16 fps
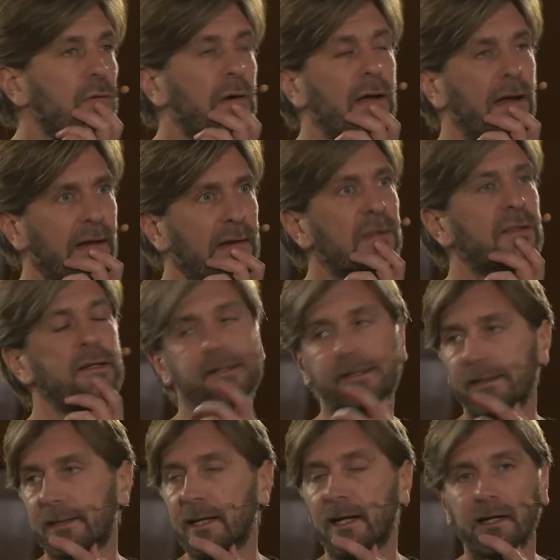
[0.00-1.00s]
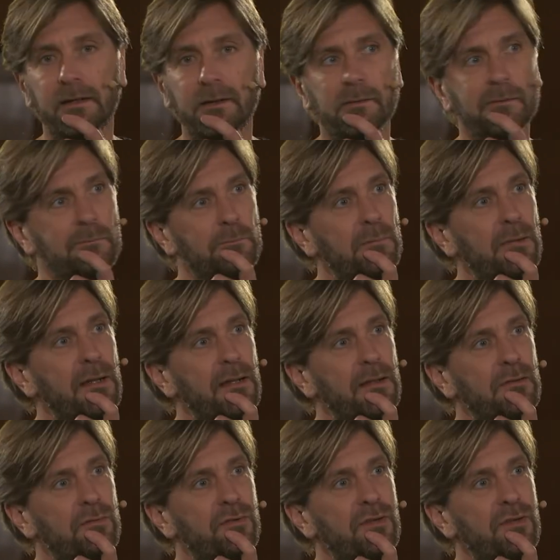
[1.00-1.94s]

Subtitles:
so I actually can make